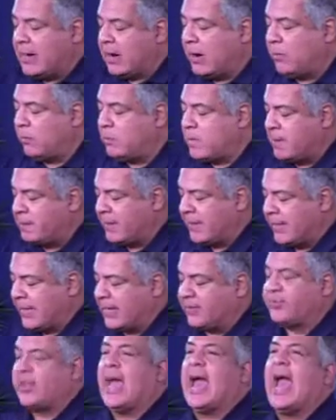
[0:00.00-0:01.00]
oh, remember
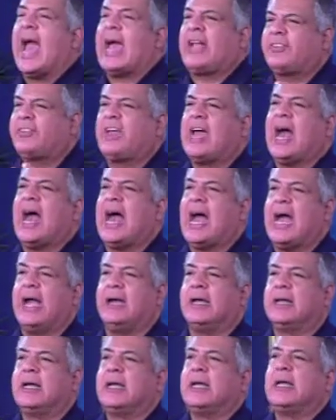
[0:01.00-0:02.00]
this ask God,
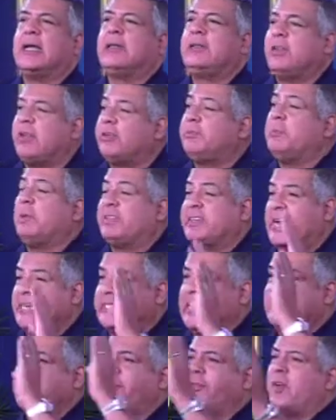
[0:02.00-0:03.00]
besides
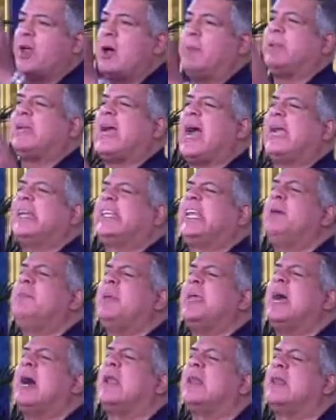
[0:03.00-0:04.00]
asking for help, God, give me
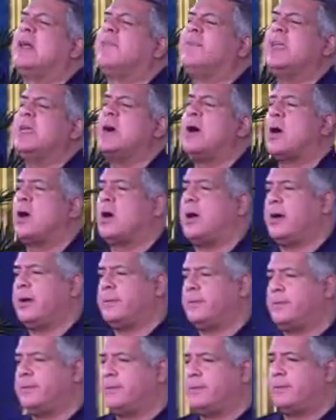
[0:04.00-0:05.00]
a loving heart.
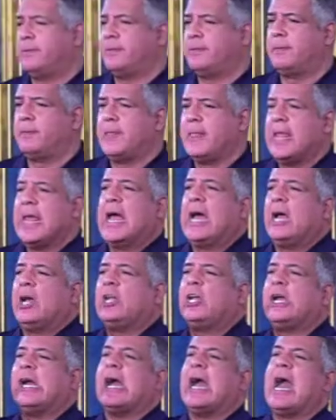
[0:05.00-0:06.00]

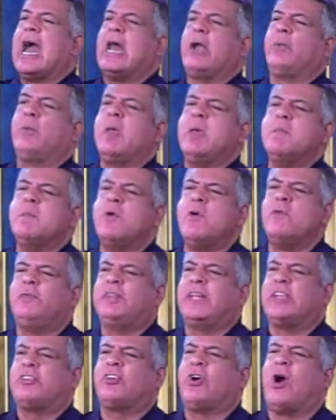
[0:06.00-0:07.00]
God, remove
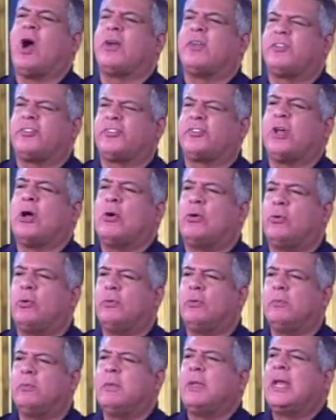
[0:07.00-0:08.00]
this heart of
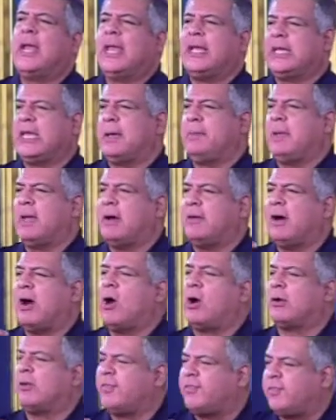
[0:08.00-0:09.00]
stone and give me a
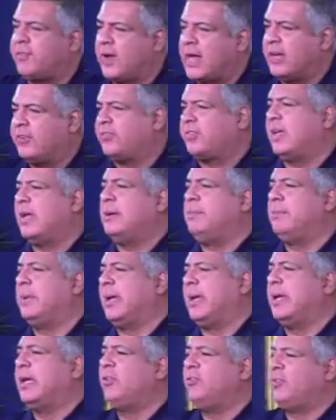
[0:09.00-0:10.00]
heart of flesh in
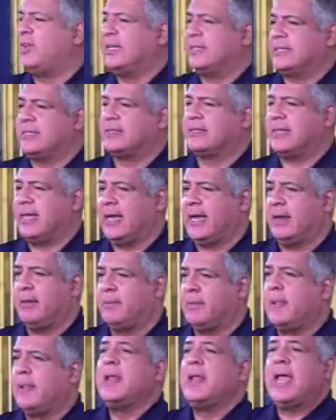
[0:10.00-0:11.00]
me in Jesus' name.
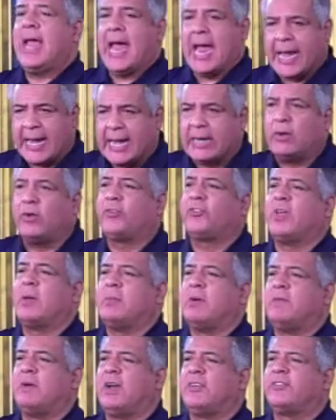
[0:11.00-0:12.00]
And I know some
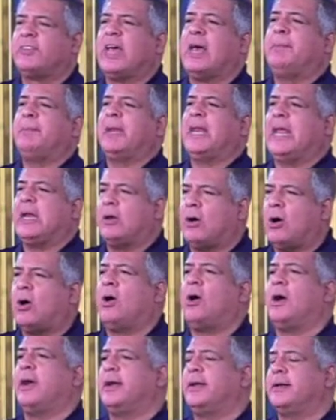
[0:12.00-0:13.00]
of us have been hit
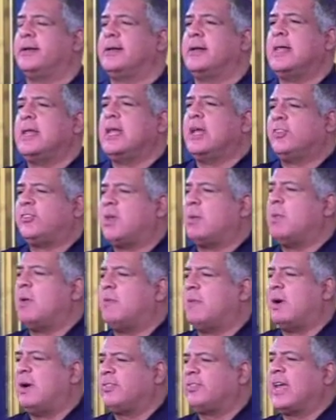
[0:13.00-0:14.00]
hard some of
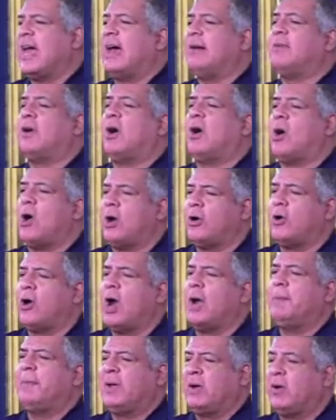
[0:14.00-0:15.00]
us have a hard
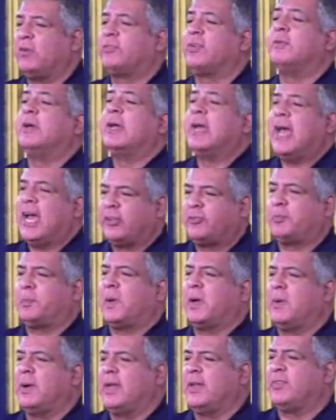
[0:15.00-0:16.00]
heart because of
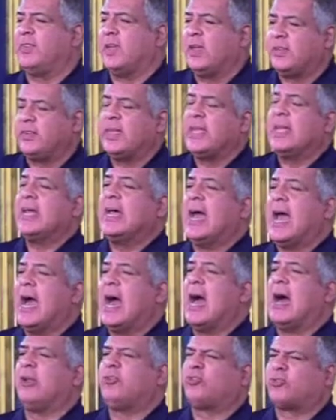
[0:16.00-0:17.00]
experiences,
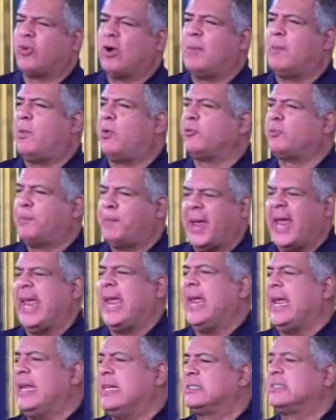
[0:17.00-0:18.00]
uh, troubles,
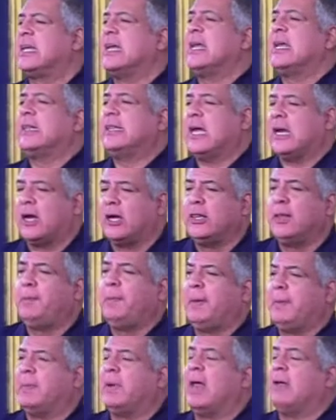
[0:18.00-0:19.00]
pains that other
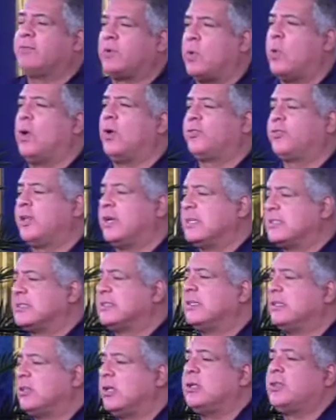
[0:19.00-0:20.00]
people have caused us
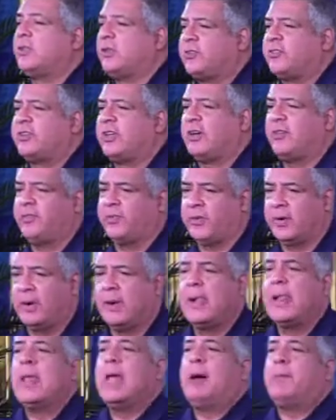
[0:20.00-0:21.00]
to, to suffer.
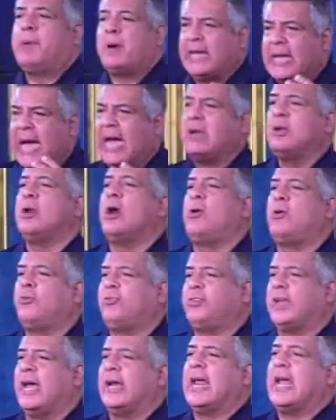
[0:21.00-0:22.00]
But God knows
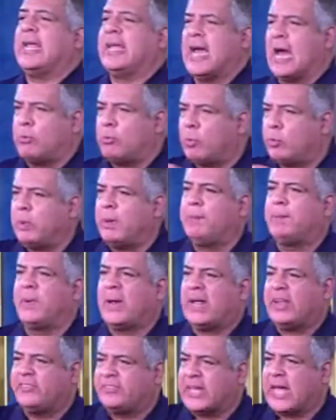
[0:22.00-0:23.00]
that, and God will
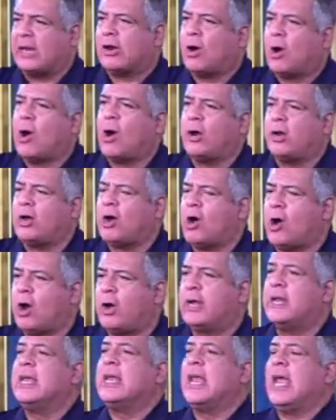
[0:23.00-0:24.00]
replace that hard heart
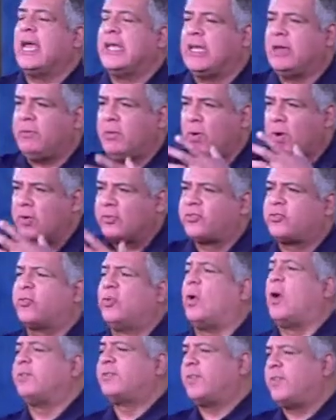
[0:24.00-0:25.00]
and give you a
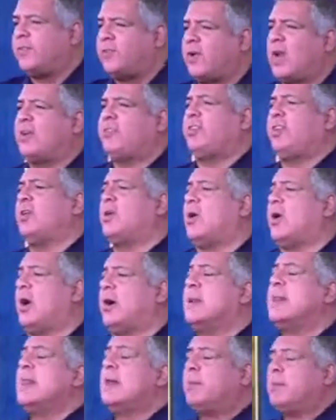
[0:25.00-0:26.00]
soft, fleshy heart.
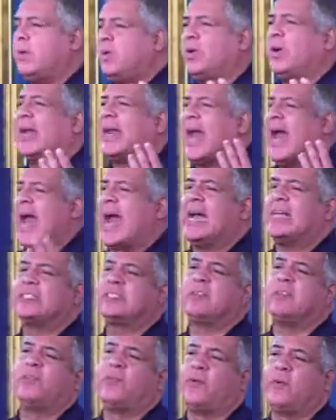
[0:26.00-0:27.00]
But you got to ask
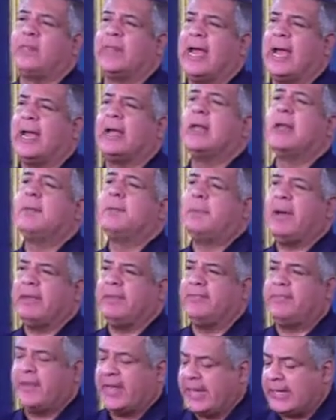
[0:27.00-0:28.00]
Him for that by
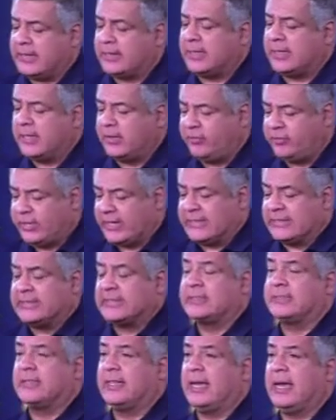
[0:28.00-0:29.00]
faith in
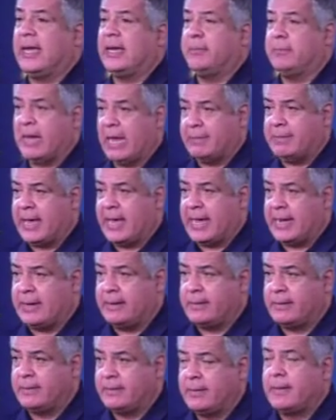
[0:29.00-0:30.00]
Jesus' name. Amen? Amen.
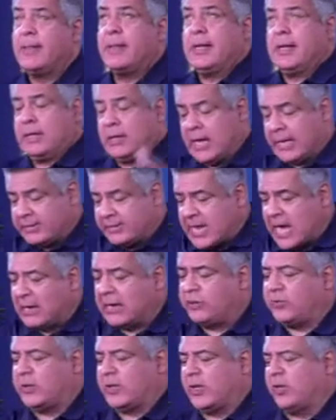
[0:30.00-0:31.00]
Let's, now
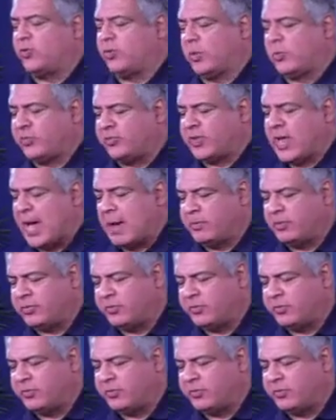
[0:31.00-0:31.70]
let's look at the scripture Psalms